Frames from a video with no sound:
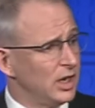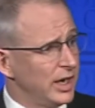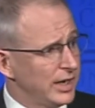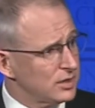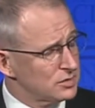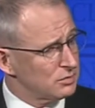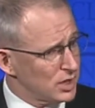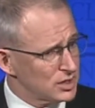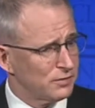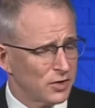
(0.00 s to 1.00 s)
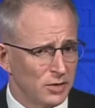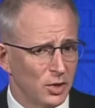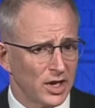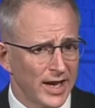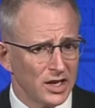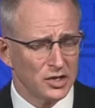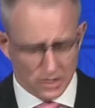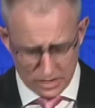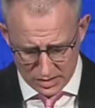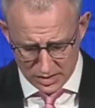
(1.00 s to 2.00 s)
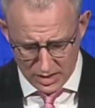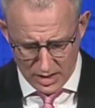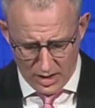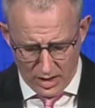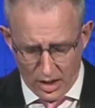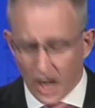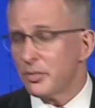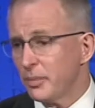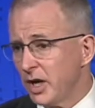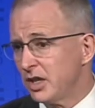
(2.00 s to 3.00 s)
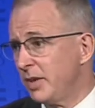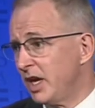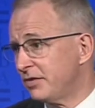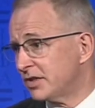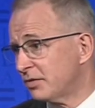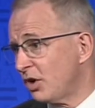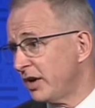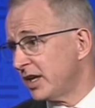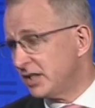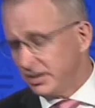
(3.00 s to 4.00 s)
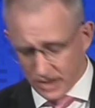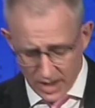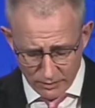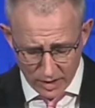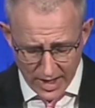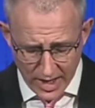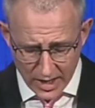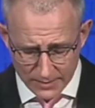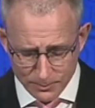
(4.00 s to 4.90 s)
And as Minister for Communications, I promote the benefits of connectivity every day.